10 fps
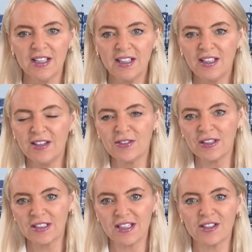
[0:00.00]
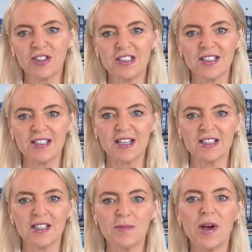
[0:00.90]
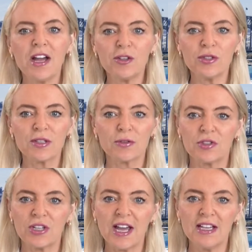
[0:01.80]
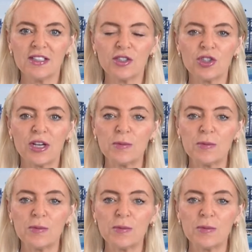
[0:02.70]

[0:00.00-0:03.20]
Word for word: Over in the technology sector, Microsoft shares shed